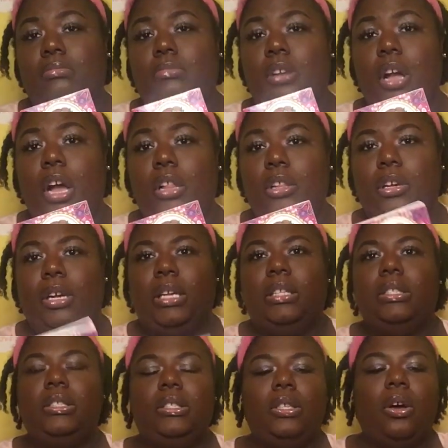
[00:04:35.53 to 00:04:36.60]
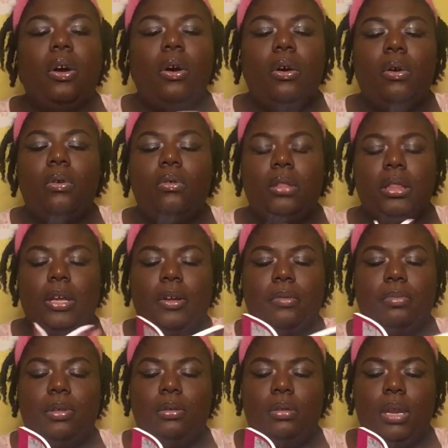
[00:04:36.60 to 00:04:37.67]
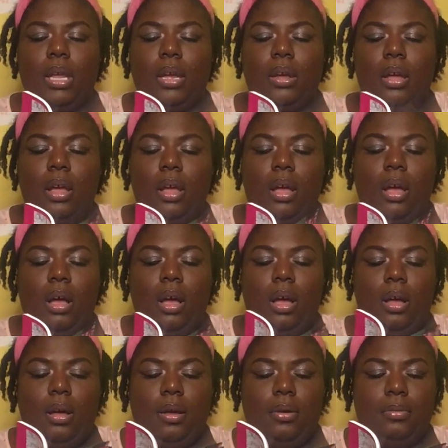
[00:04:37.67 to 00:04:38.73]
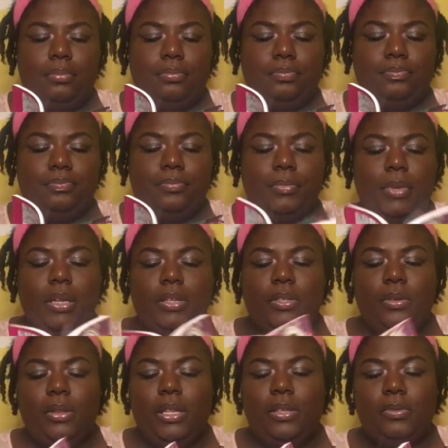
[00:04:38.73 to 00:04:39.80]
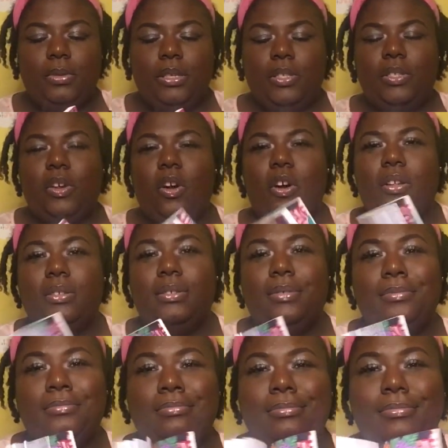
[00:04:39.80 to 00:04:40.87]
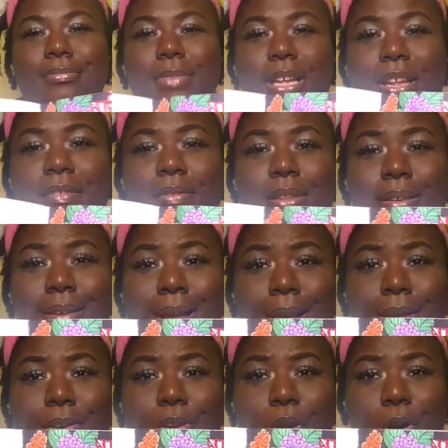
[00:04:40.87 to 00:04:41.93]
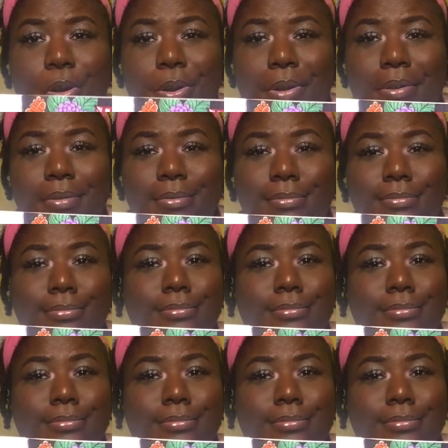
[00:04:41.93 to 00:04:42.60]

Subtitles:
Color. It's so therapeutic. So this one is called In the Night Garden.